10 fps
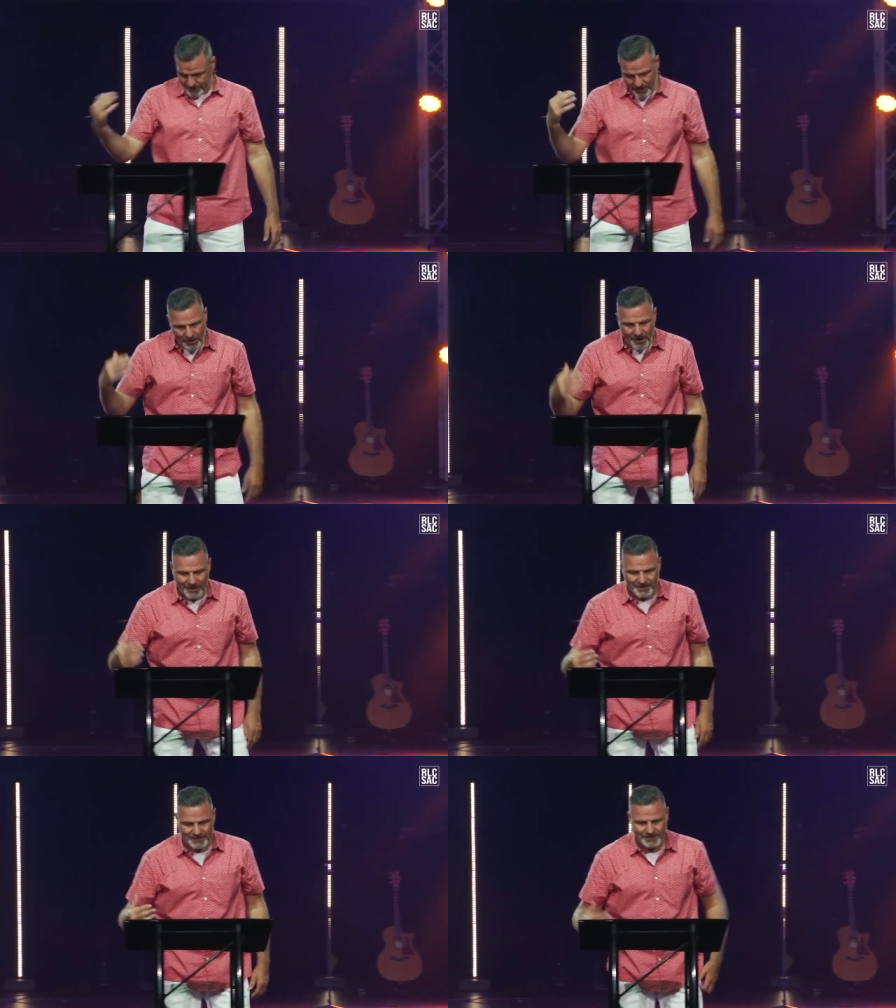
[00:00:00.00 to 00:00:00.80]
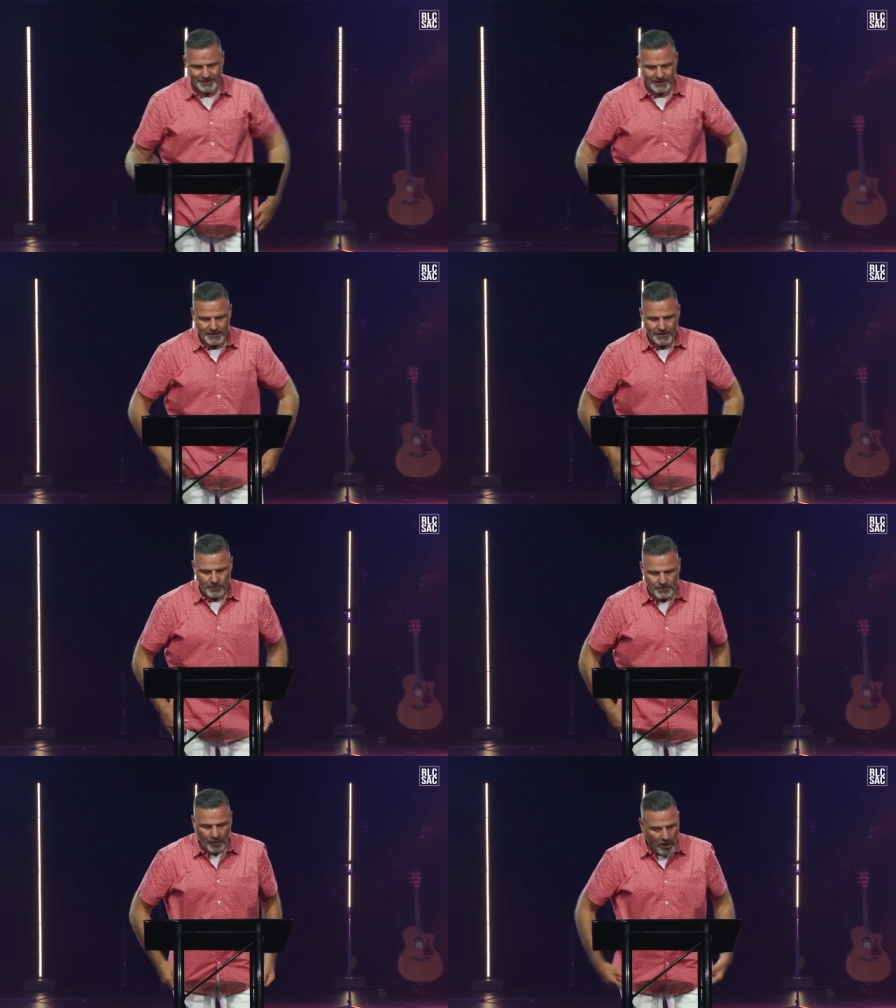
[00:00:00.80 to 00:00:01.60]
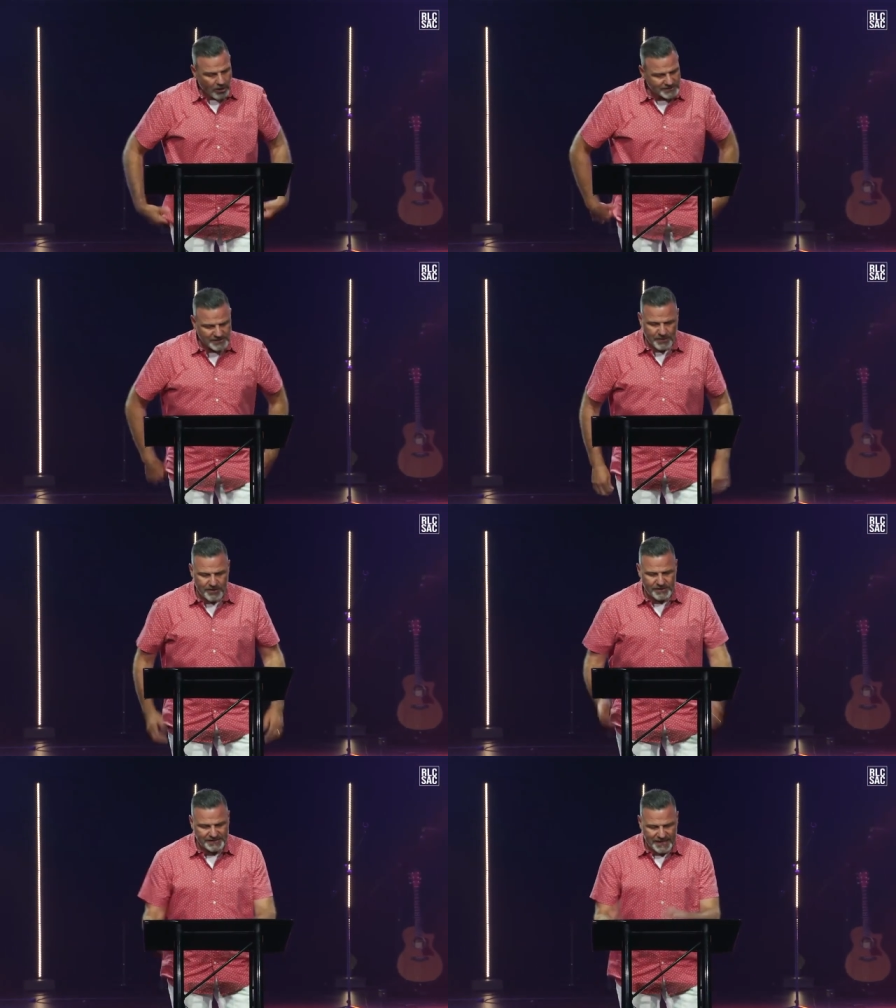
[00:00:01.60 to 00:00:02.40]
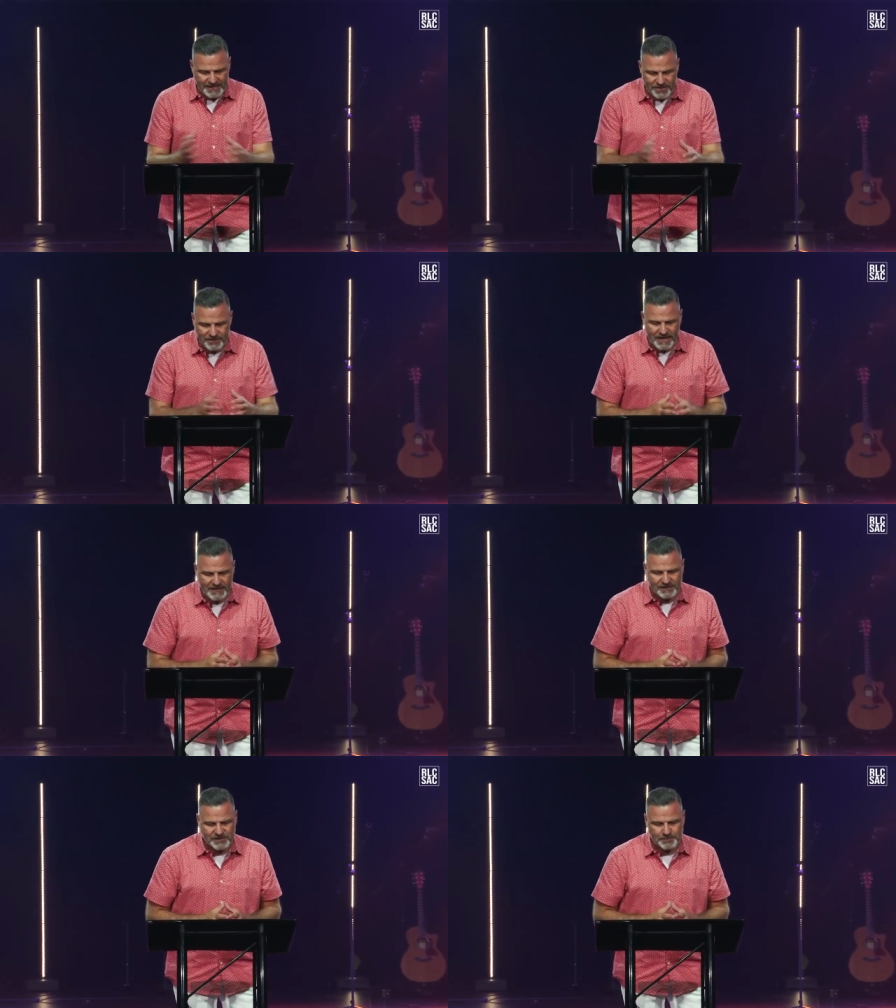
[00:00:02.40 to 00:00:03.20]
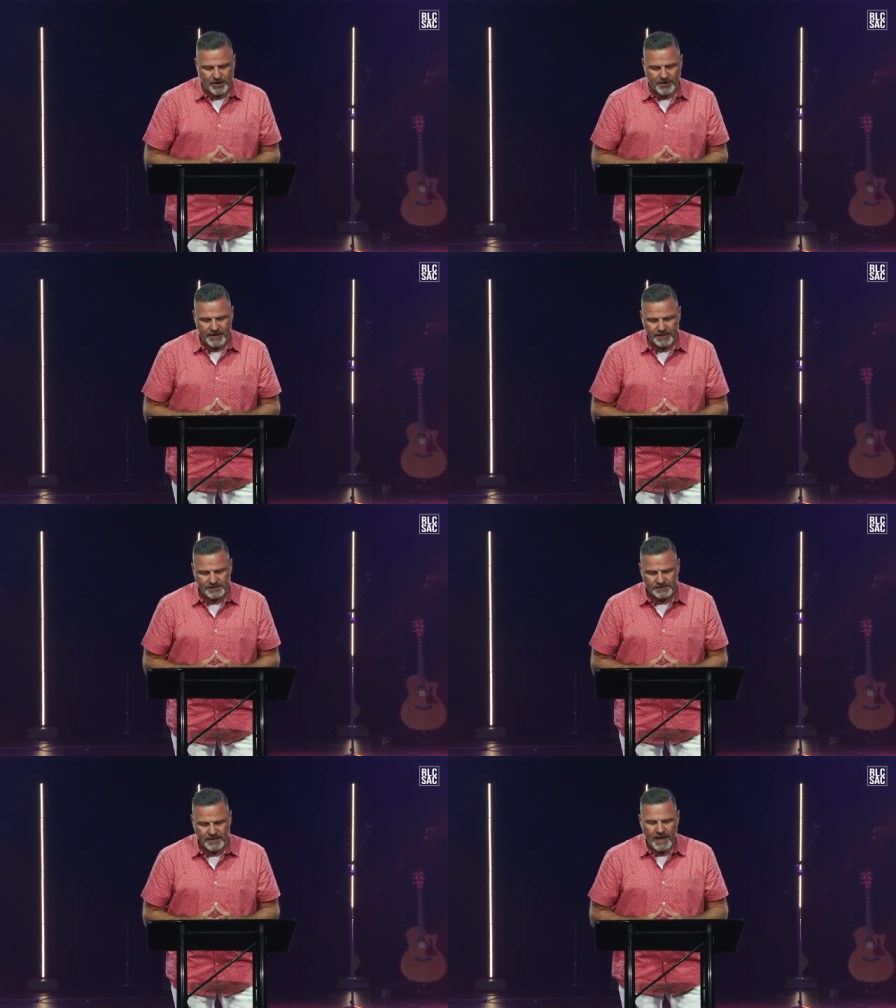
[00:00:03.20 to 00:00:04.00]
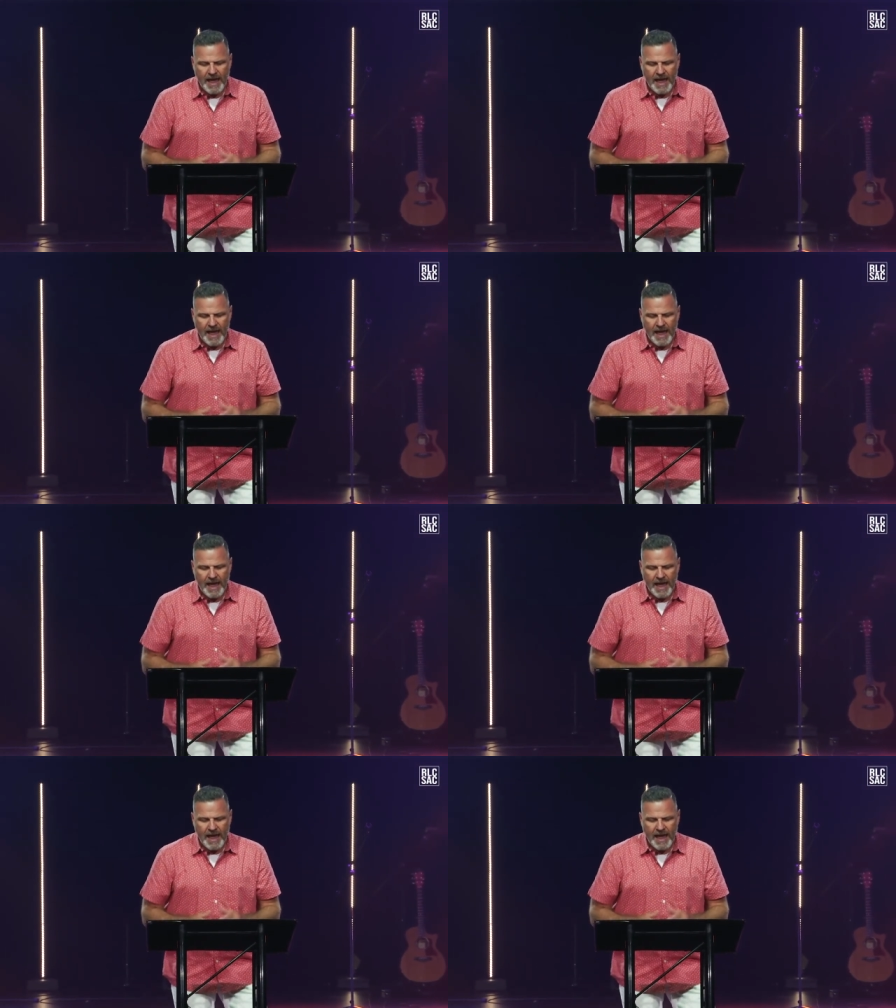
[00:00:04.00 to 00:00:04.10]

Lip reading: Come on. When Paul experienced a near-death experience.